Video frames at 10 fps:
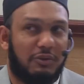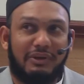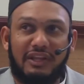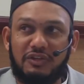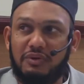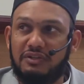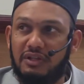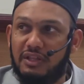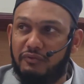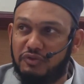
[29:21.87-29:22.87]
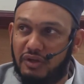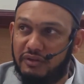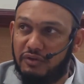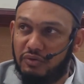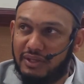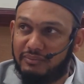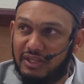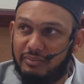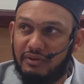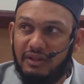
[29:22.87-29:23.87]
But next week, inshallah, if you start a new
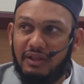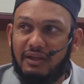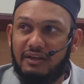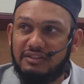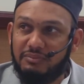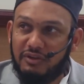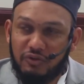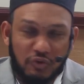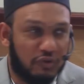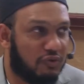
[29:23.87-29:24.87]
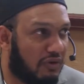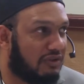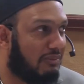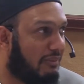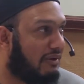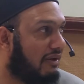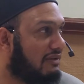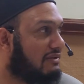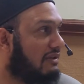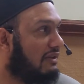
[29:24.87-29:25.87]
timetable, there's going to be a new surah to memorize.